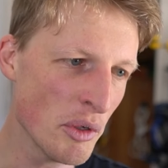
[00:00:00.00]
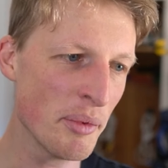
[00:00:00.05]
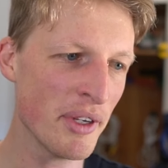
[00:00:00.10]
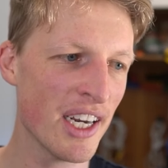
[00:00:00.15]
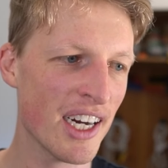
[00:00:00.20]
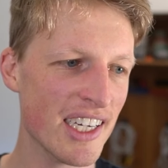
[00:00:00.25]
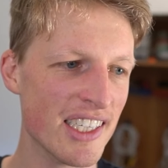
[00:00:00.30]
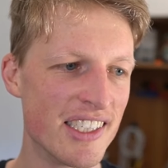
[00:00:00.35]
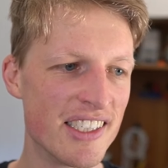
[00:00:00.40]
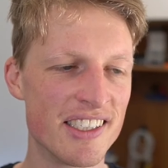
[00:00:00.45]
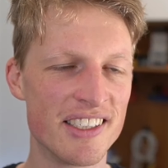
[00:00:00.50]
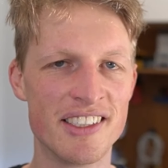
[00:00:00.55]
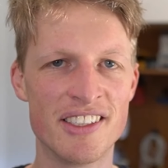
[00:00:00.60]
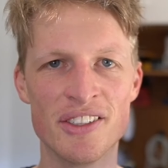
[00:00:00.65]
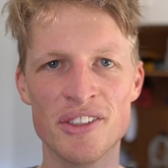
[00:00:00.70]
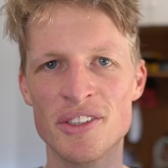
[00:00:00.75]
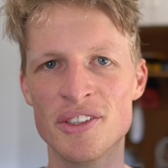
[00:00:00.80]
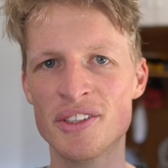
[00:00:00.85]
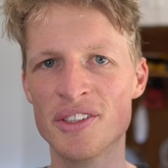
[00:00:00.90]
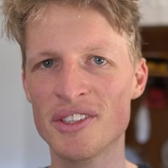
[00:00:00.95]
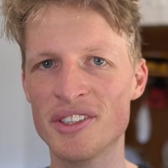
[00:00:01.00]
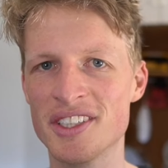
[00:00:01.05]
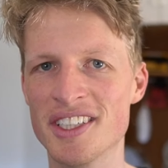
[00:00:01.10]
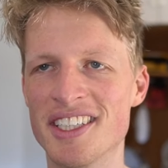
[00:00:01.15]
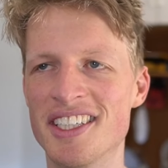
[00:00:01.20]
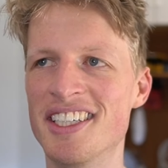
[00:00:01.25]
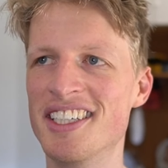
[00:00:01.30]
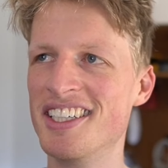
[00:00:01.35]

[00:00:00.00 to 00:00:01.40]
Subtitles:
would be nice to,